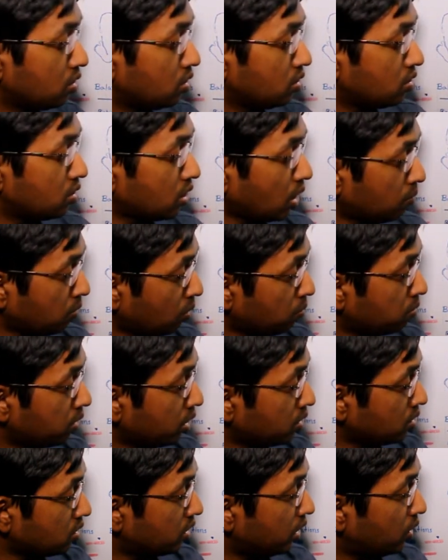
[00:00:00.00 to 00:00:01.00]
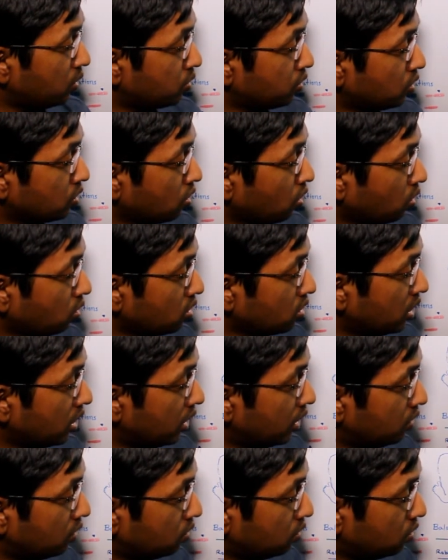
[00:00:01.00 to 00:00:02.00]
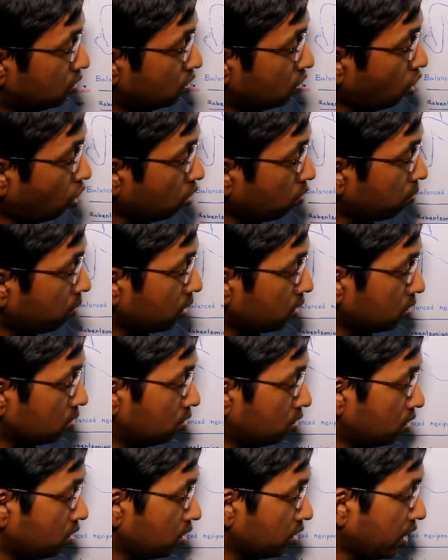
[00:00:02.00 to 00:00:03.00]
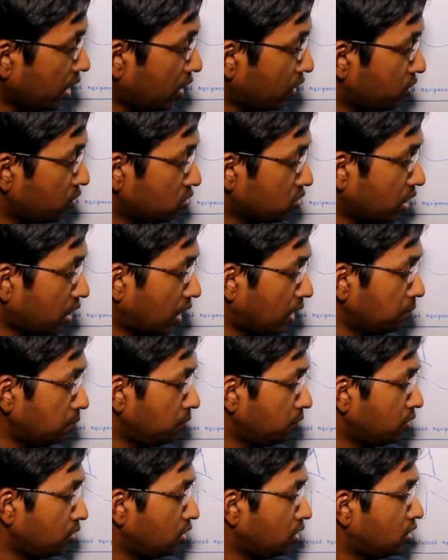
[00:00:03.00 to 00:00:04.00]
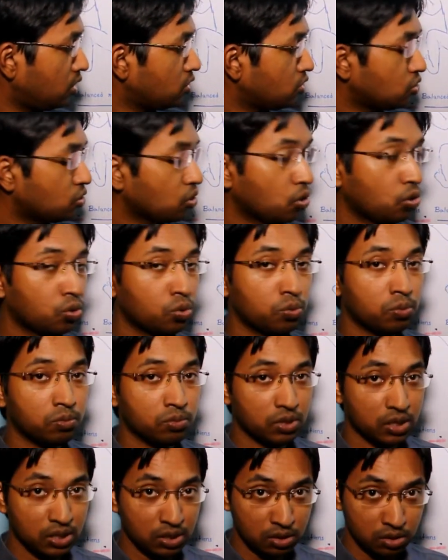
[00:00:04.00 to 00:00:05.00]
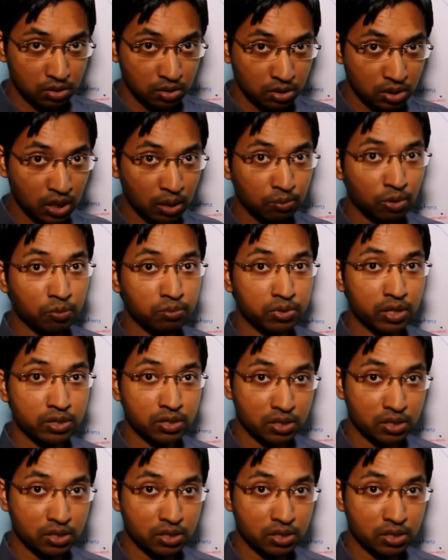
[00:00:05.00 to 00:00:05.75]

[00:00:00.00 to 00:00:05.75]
Some of the cells contain normal karyotype. So in some of the